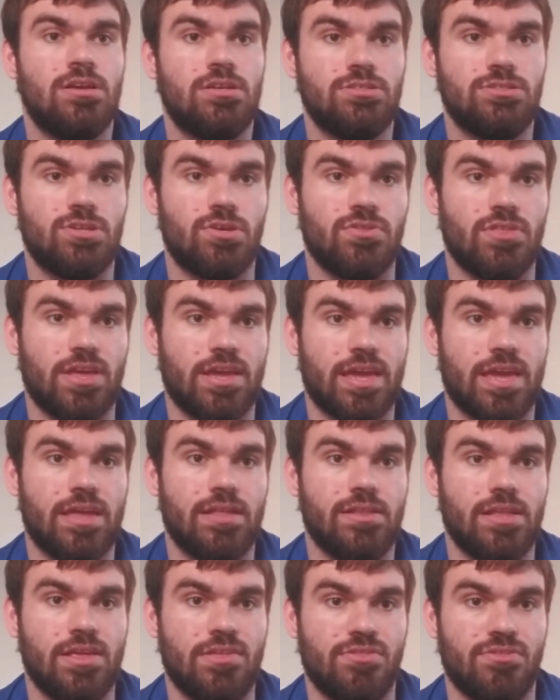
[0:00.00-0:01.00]
so they
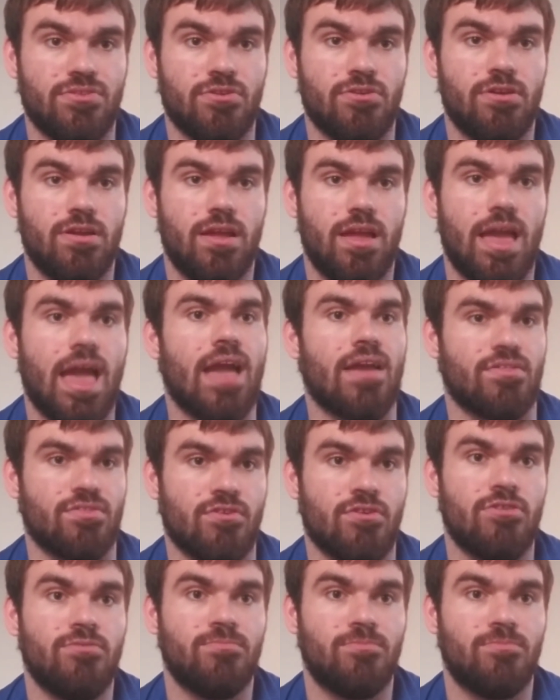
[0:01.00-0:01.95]
can exert